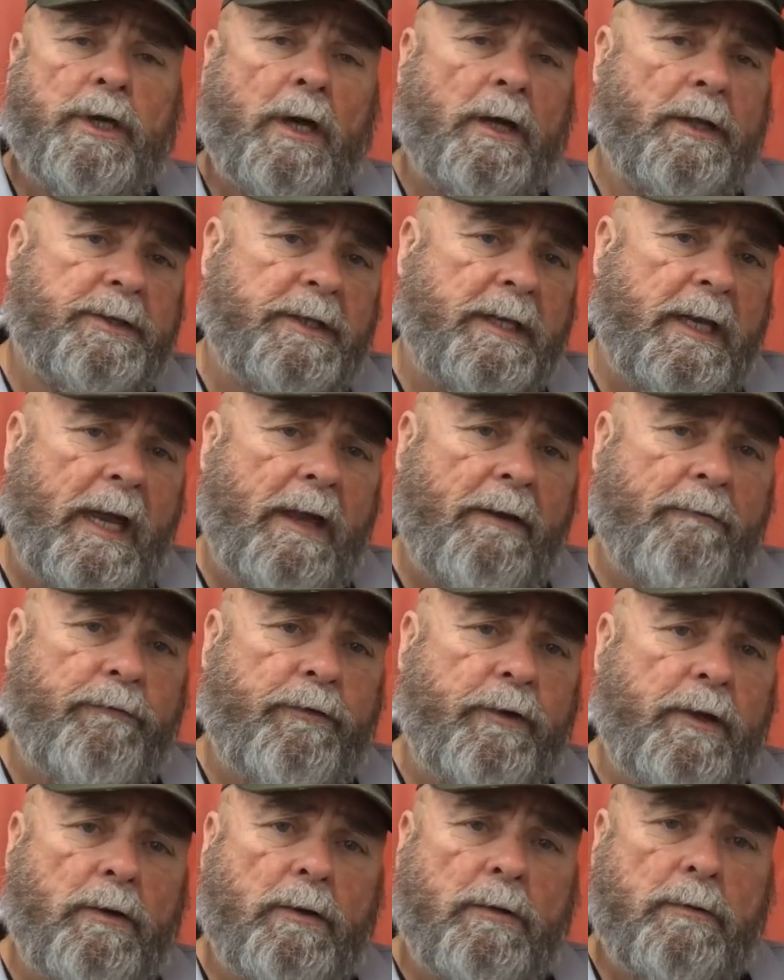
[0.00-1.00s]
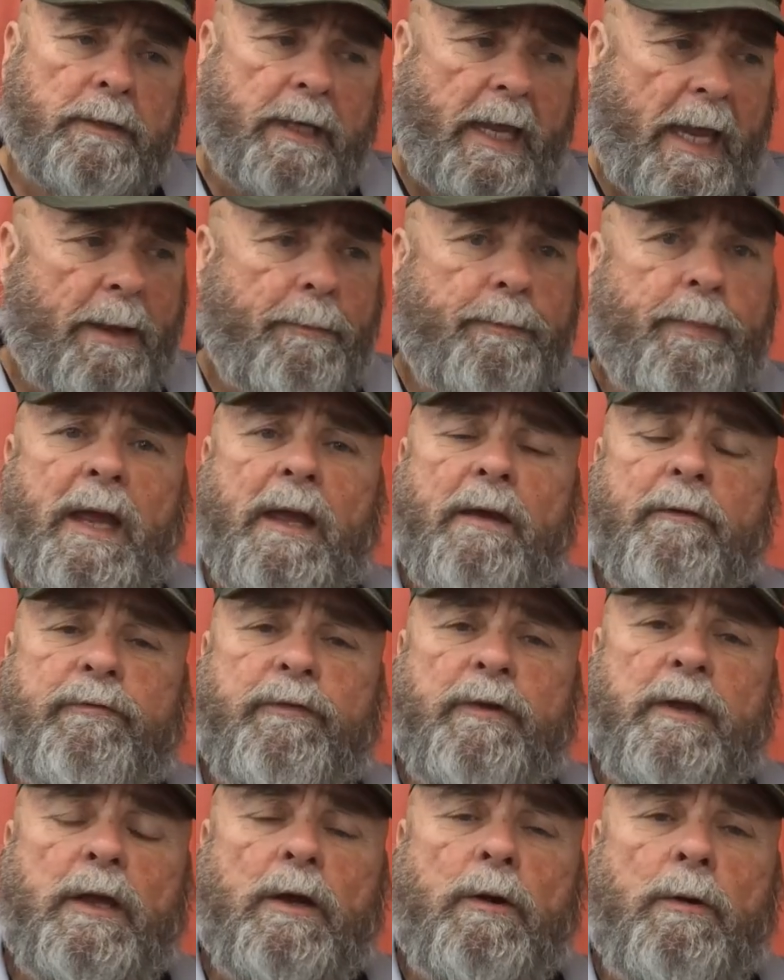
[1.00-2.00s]
Chauncey Hatfield, Cap
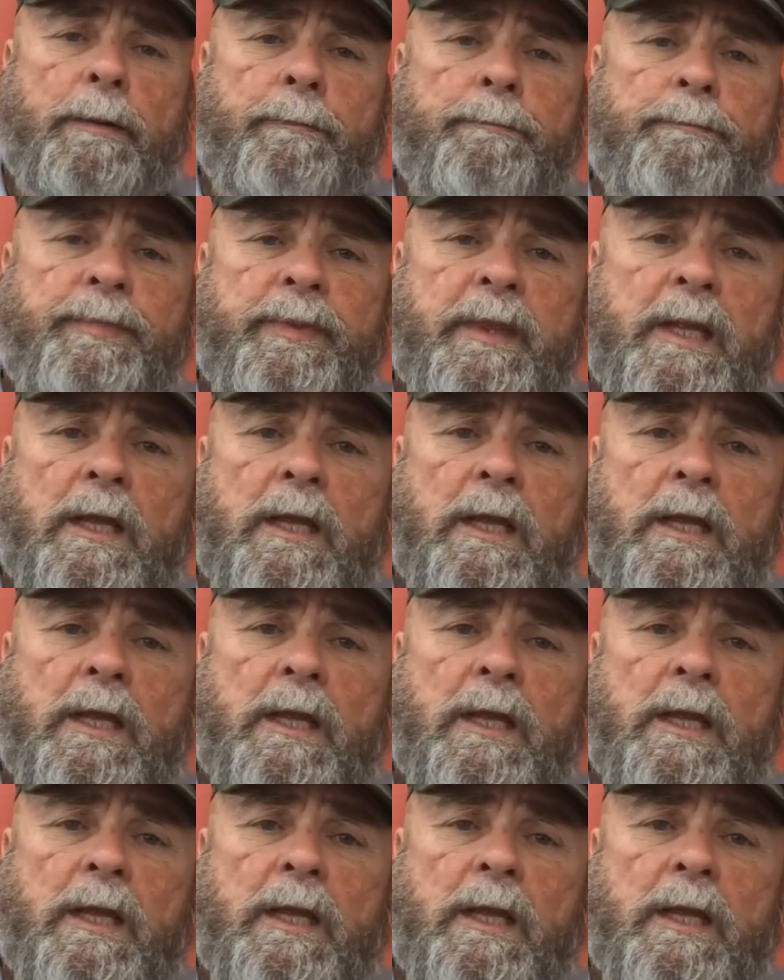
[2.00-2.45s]
Hatfield, and